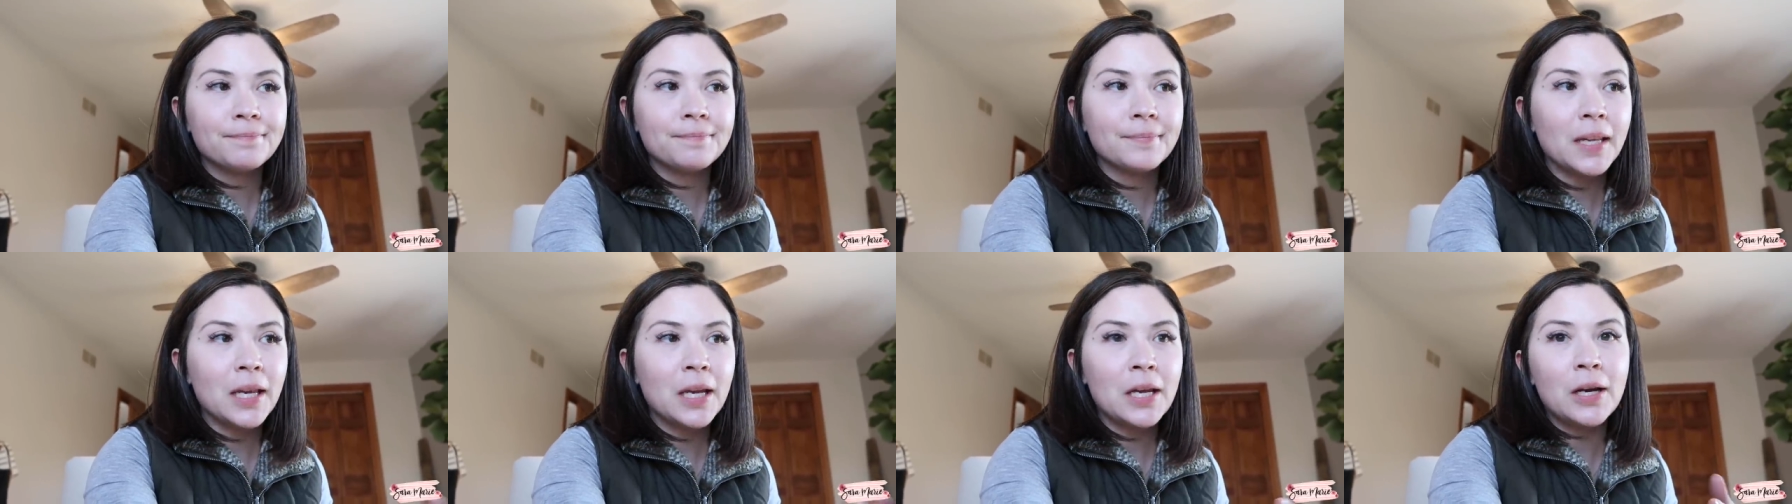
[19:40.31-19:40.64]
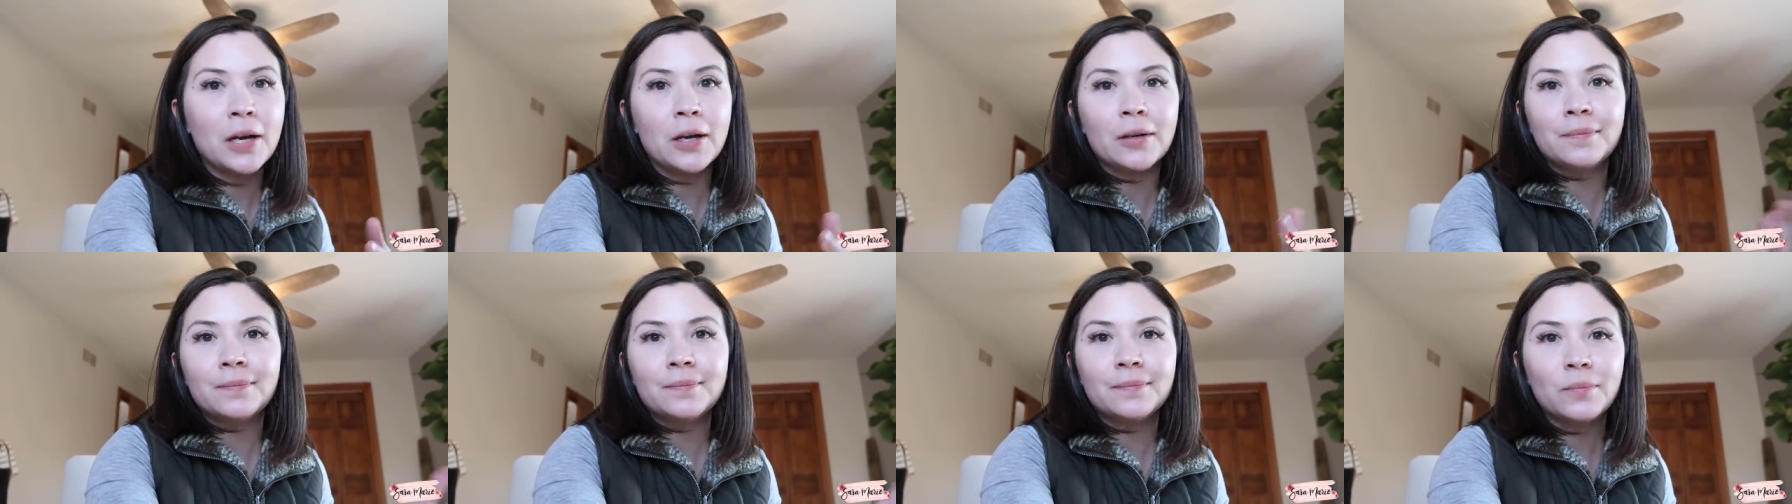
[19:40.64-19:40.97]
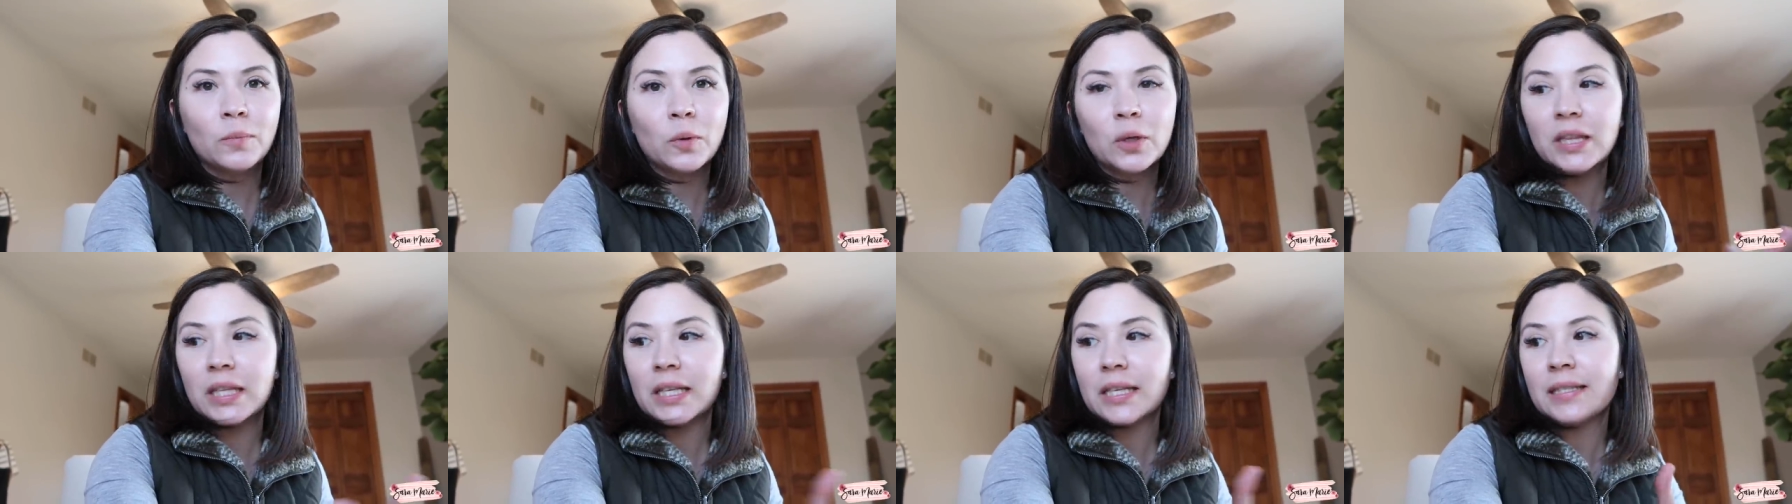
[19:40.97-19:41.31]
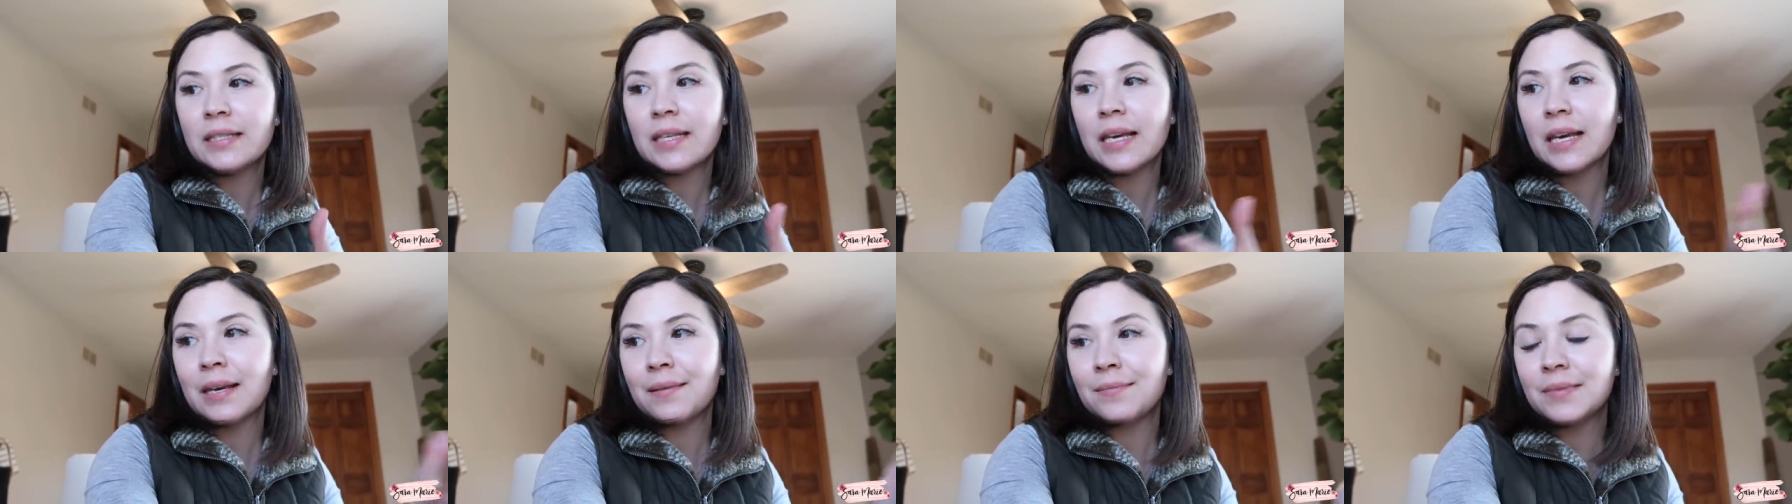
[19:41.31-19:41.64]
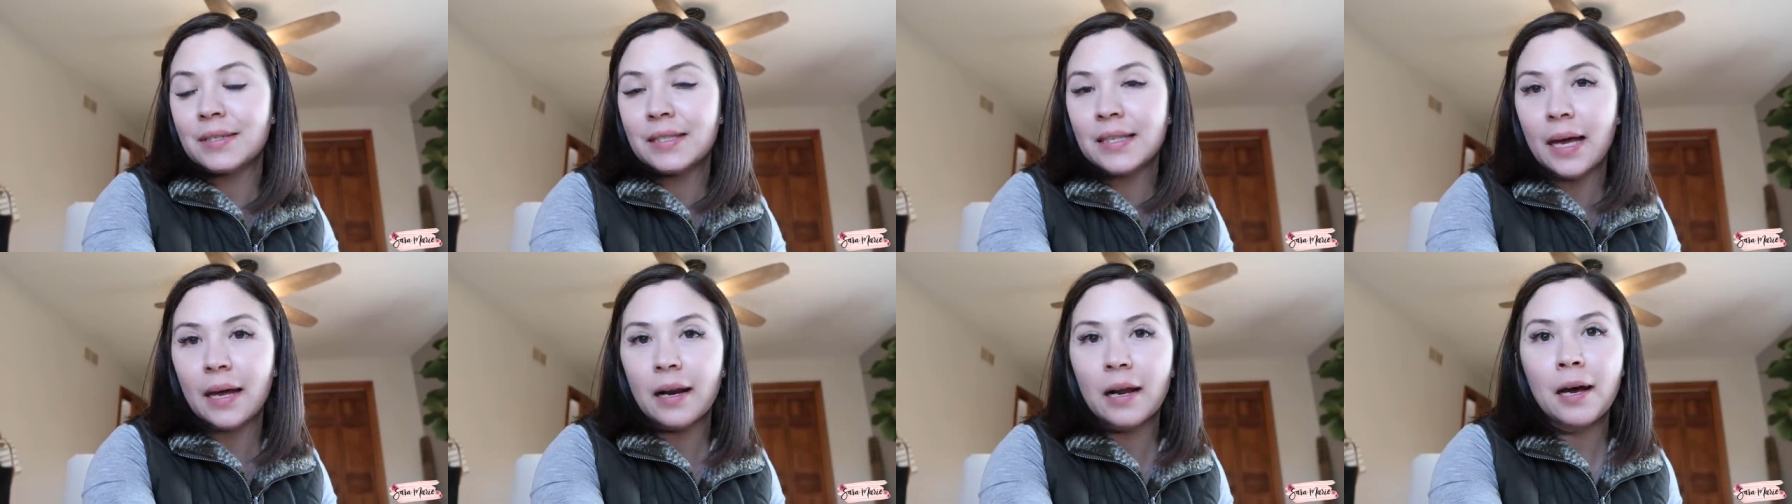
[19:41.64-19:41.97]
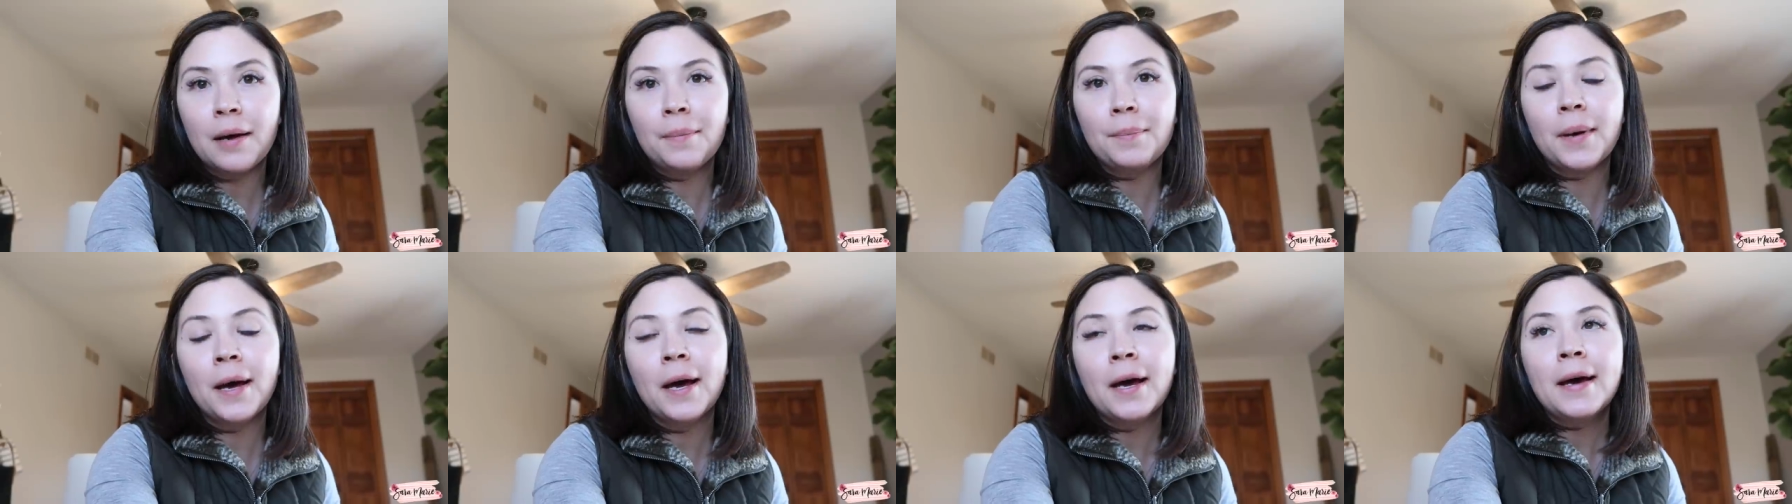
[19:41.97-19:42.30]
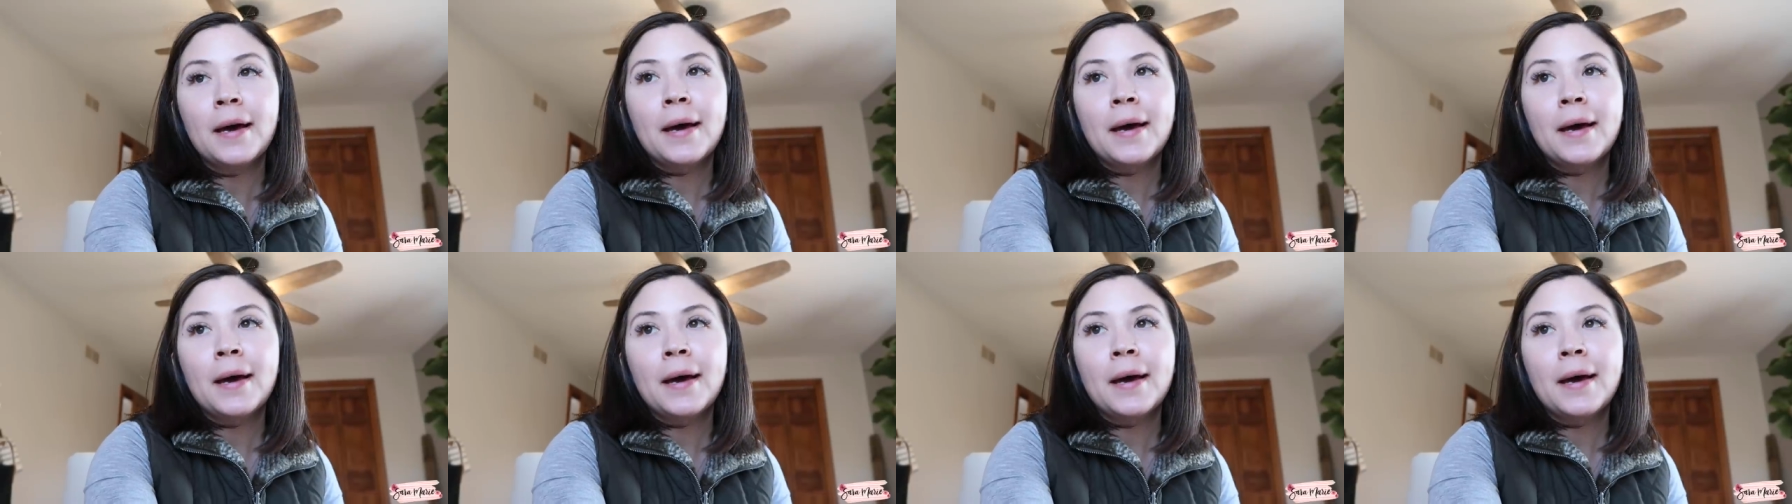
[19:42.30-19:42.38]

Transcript: you know, with the same setup